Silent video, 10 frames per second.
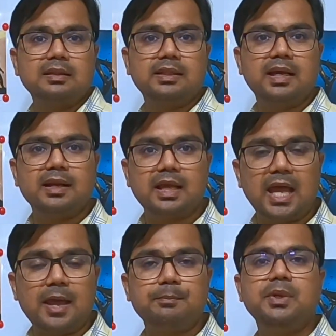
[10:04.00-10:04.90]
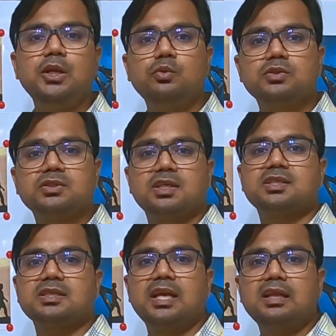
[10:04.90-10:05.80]
They are happy to
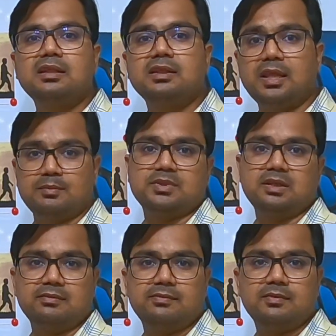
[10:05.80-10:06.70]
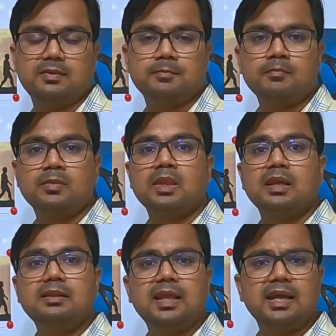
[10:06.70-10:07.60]
sustain themselves.
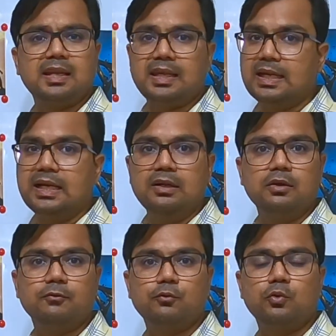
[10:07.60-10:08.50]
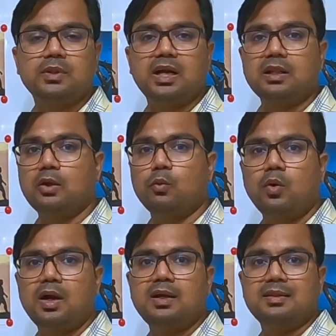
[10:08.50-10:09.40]
They can eat the food that they
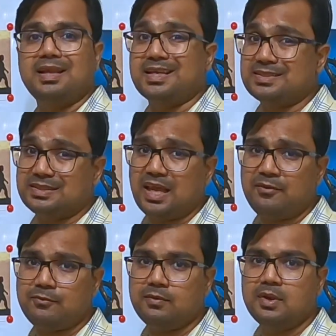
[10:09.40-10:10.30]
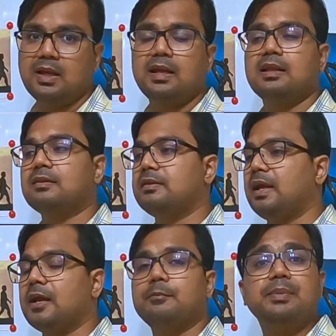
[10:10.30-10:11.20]
want. They are safe.
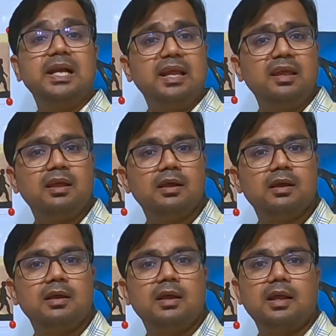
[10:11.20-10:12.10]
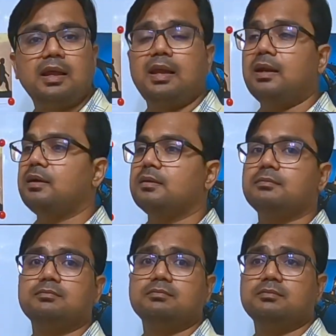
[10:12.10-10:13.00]
They are breeding, and
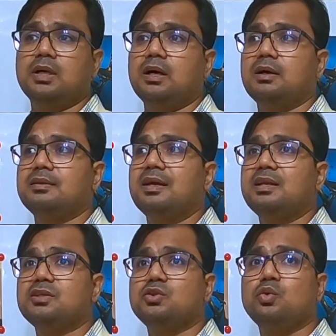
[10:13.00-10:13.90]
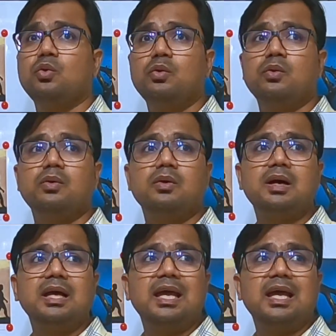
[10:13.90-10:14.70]
there is no